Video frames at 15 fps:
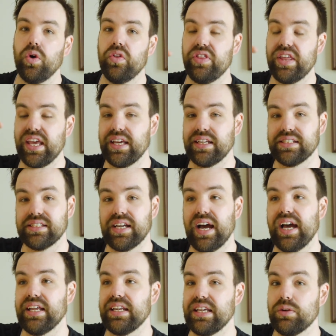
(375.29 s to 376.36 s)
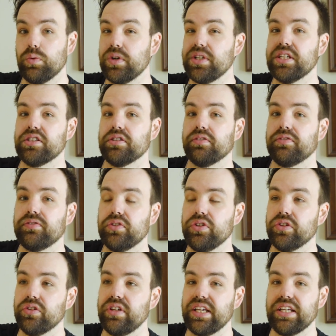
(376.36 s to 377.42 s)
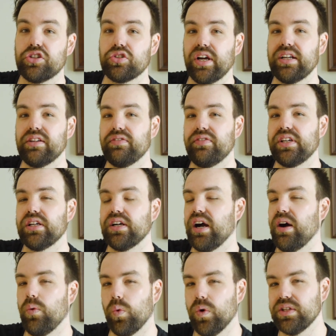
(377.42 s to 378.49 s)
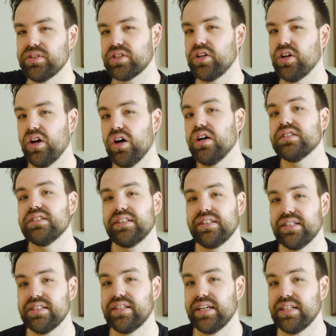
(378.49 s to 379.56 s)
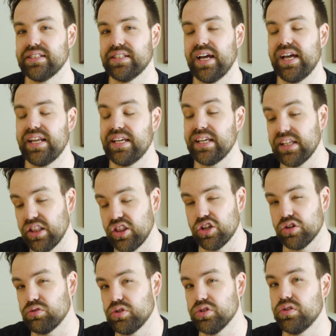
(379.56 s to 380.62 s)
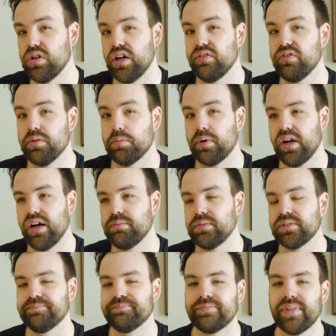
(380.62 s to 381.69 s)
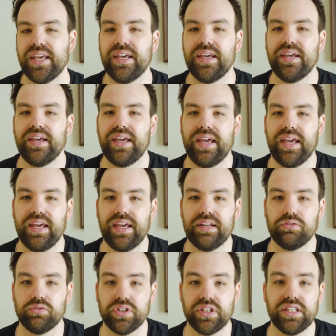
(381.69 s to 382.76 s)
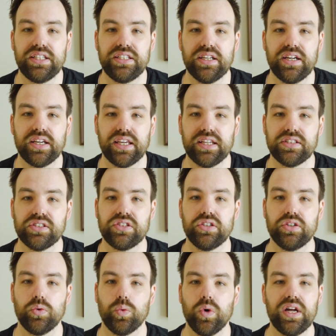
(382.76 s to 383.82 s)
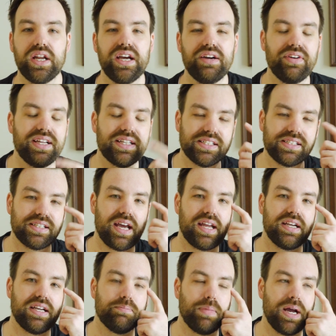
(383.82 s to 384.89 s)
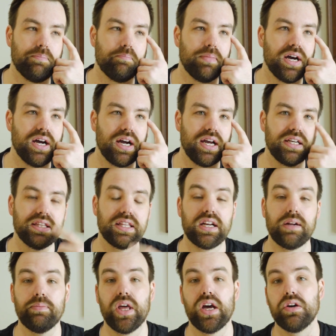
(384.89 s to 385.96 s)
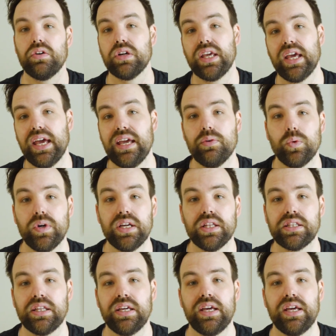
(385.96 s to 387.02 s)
the anxiety, which is a fruit, he tried to figure out what's causing this anxiety, the root of the problem, and really dug into, what have I decided in my mind that I'm not okay with?